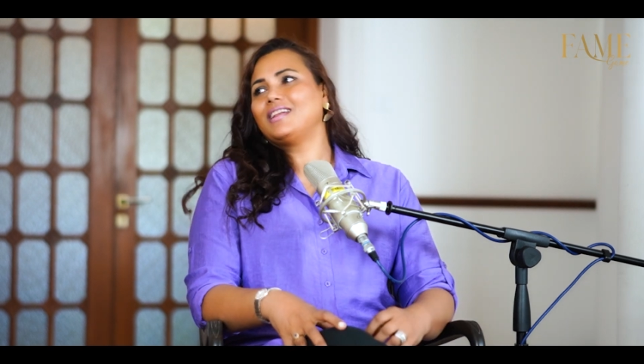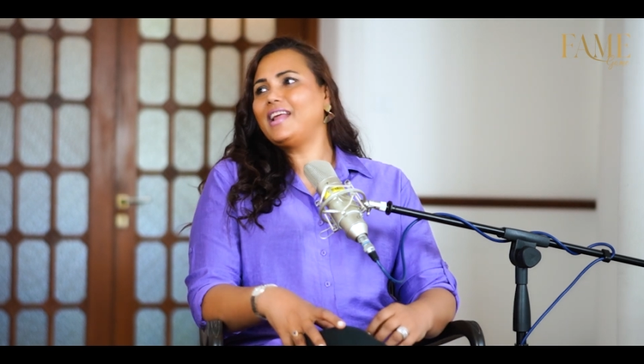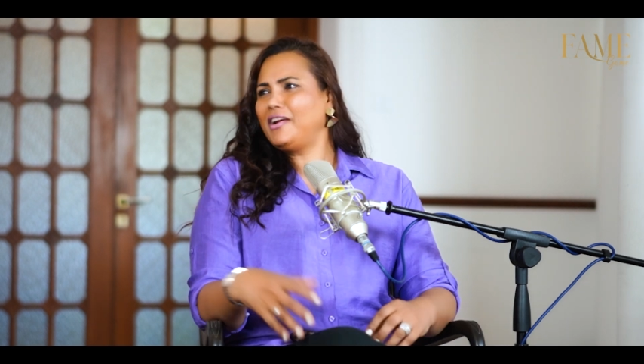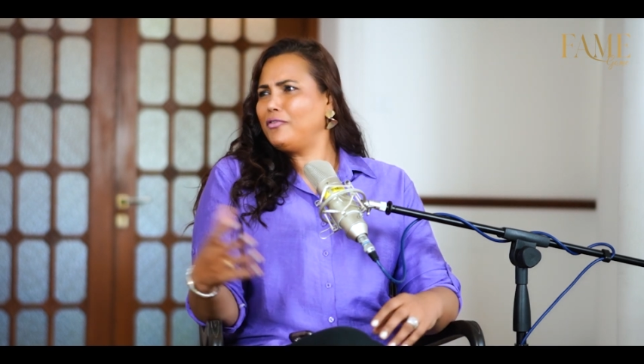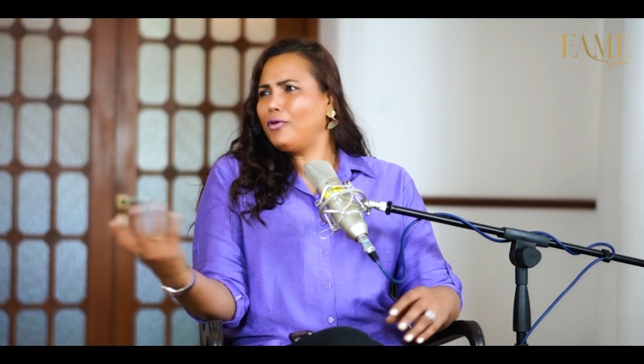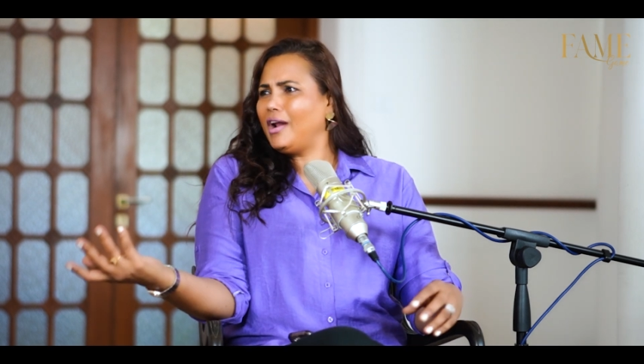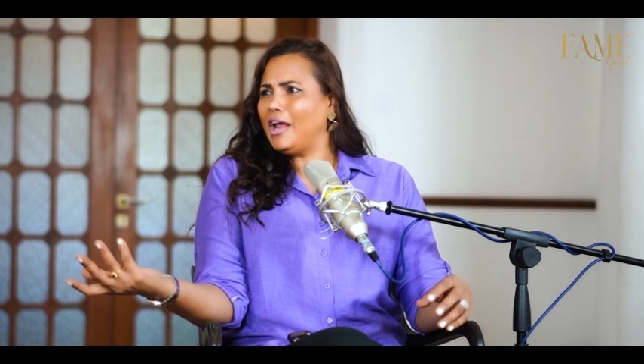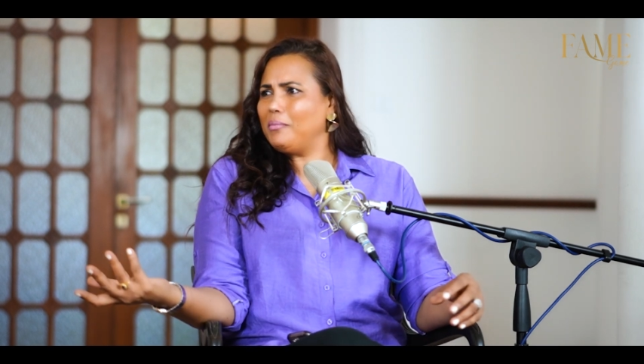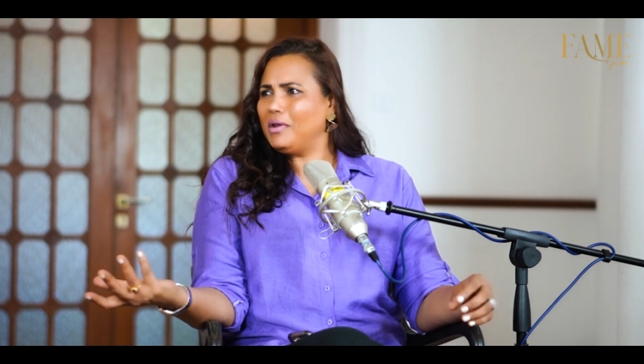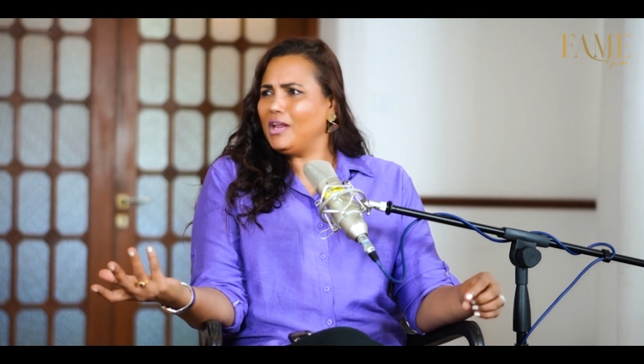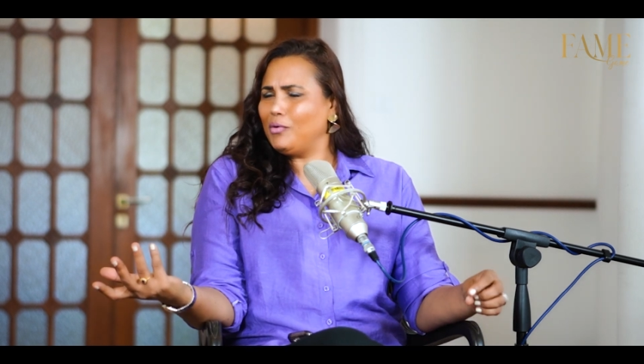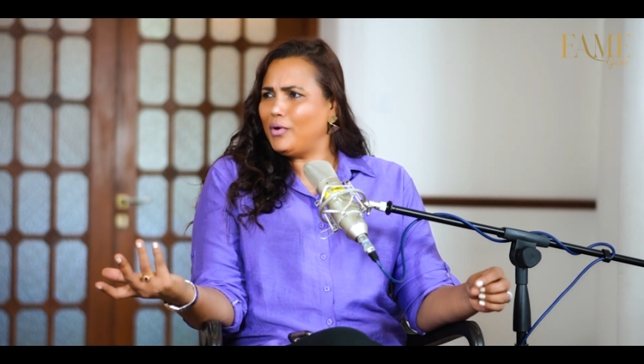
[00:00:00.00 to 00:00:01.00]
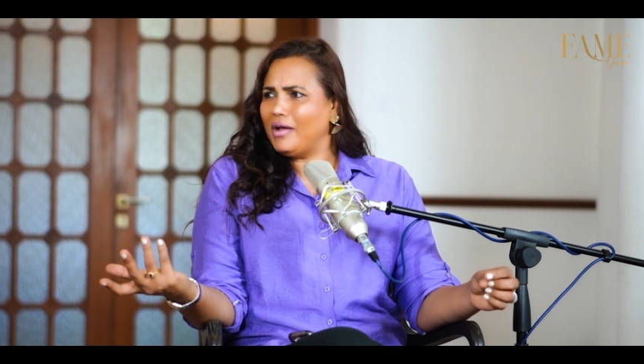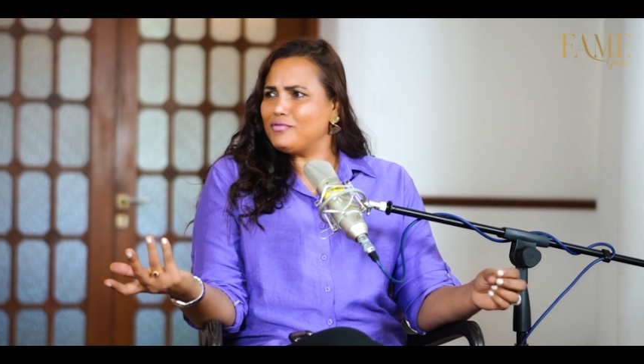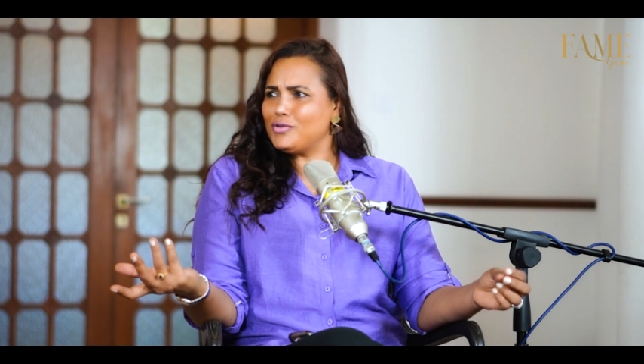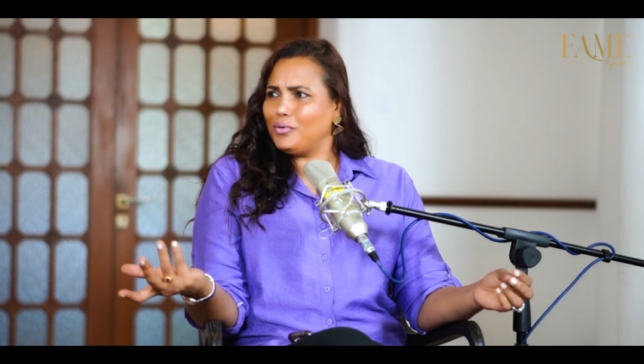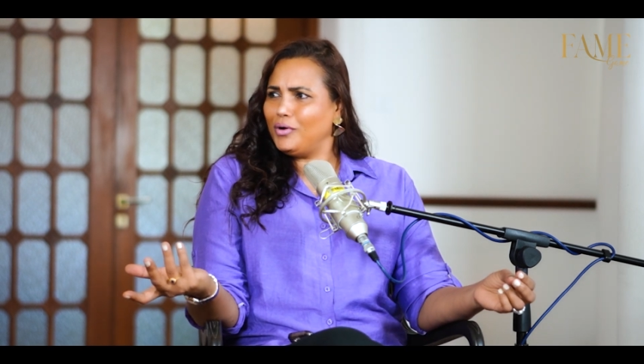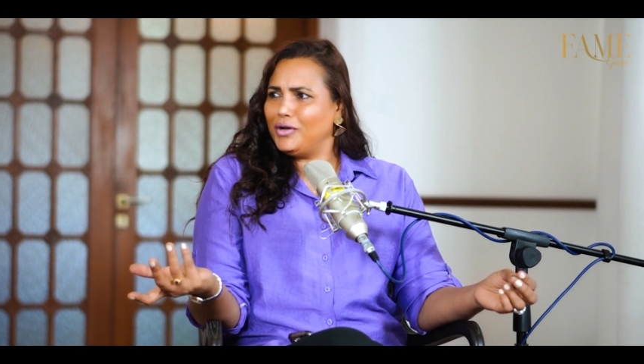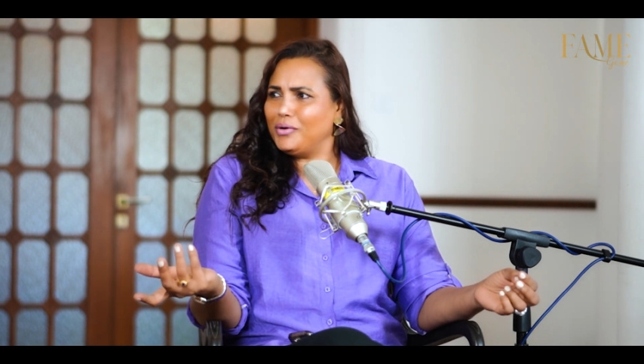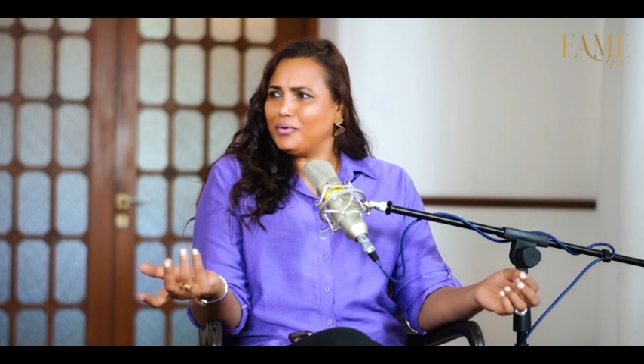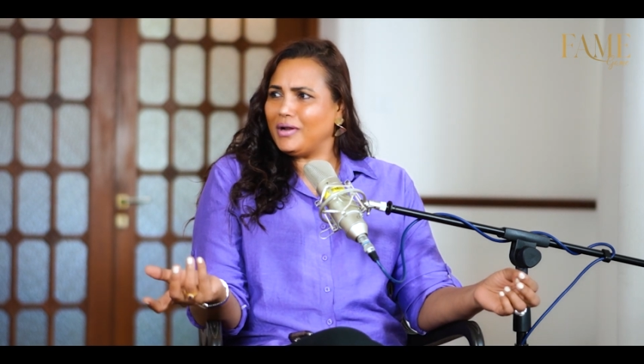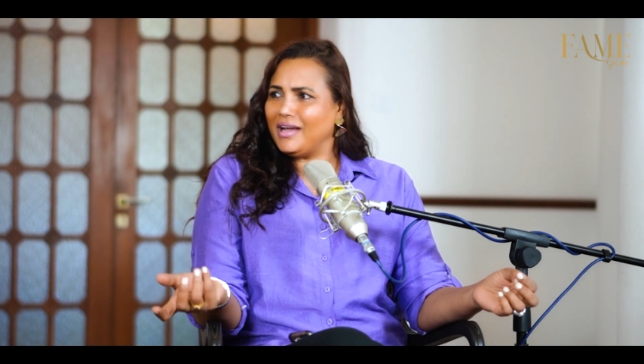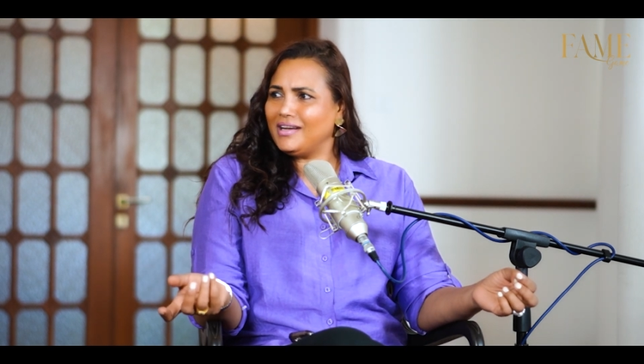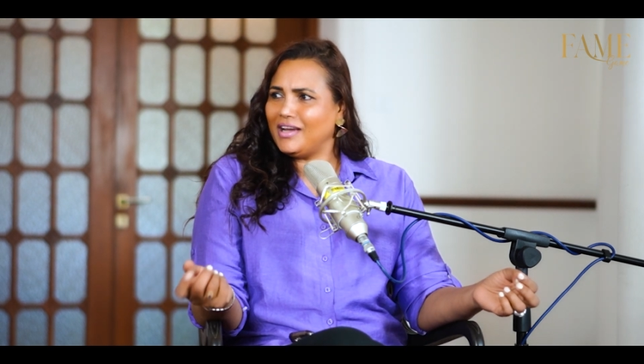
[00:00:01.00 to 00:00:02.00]
Later on, I mean, he would have told you,
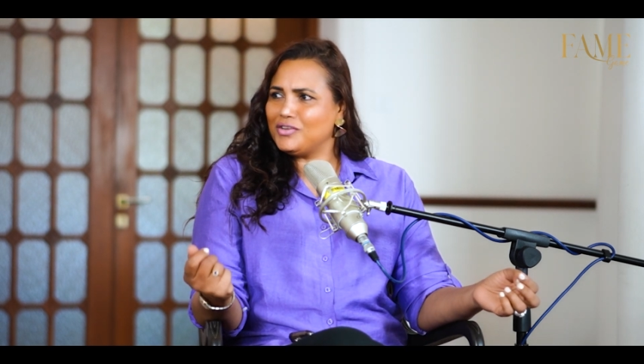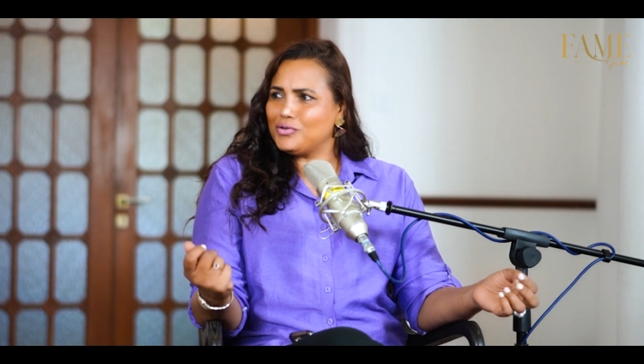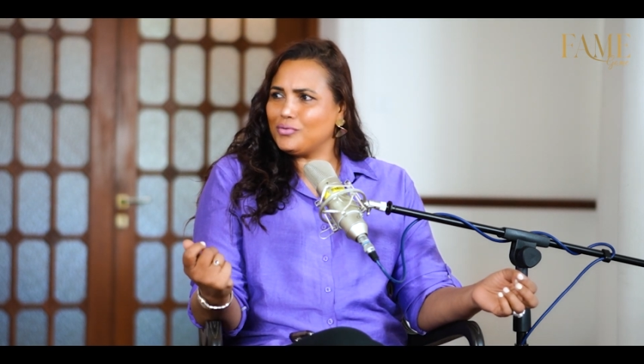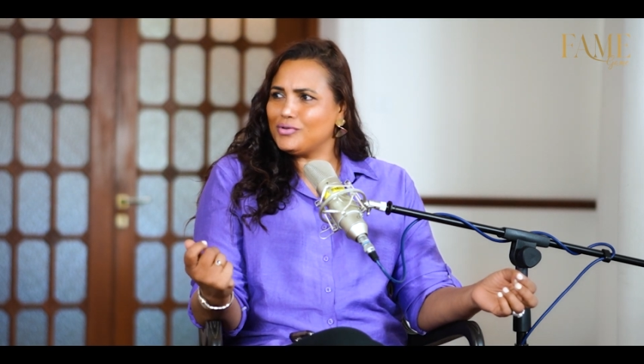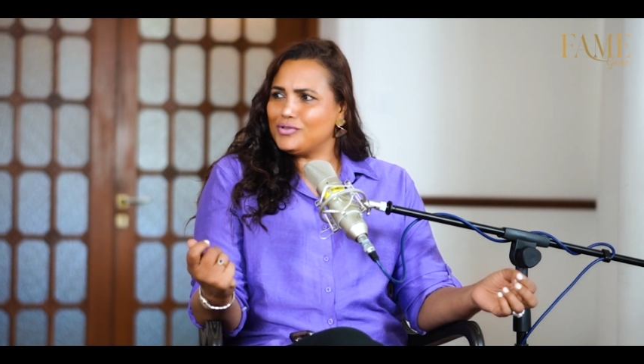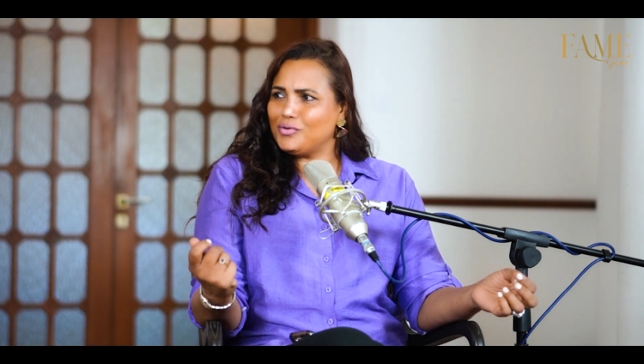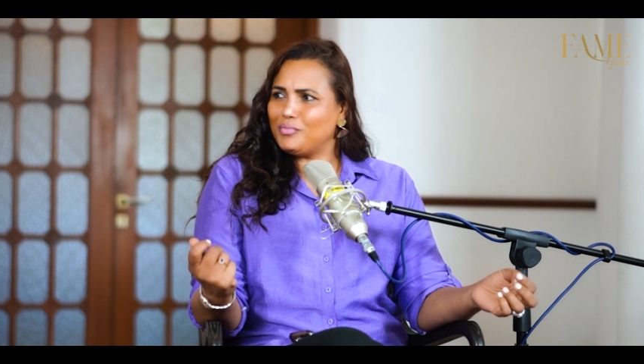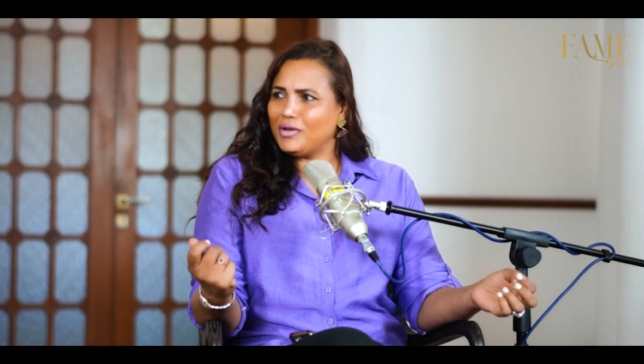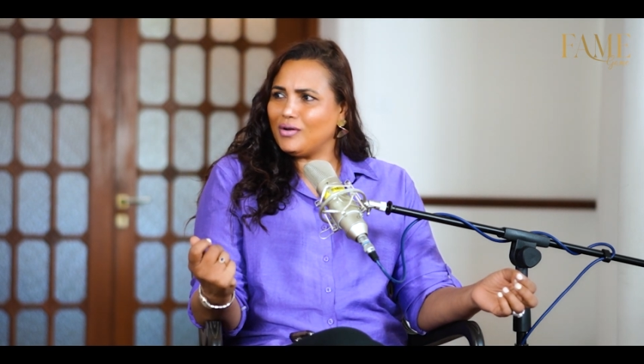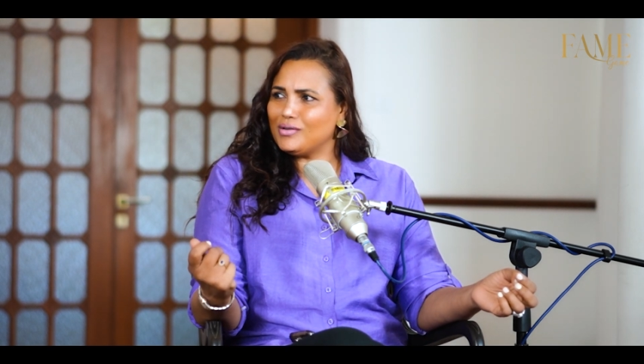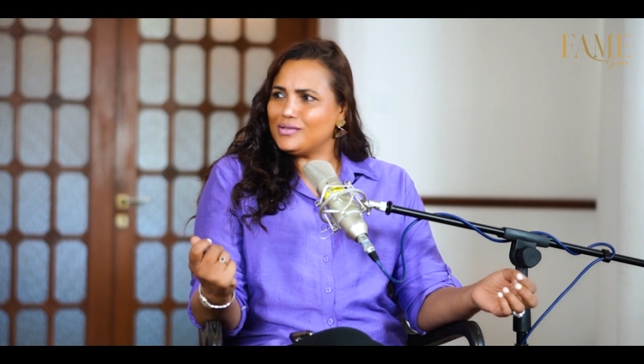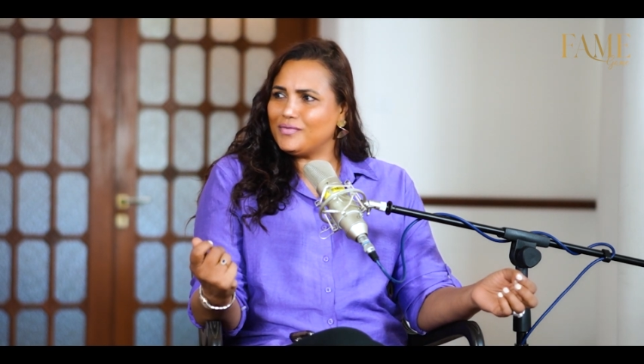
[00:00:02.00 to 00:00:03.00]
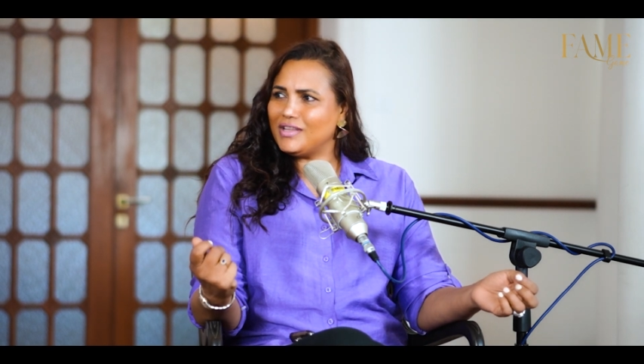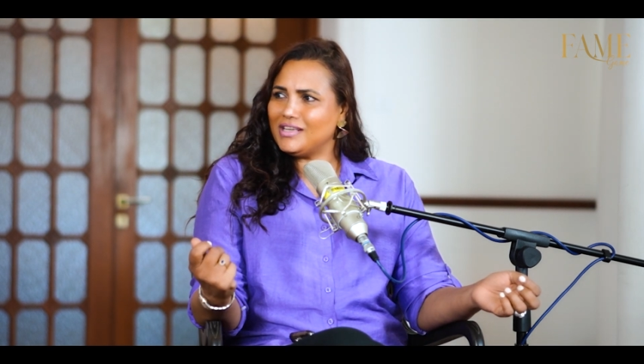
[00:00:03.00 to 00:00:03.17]
right? I chose you because of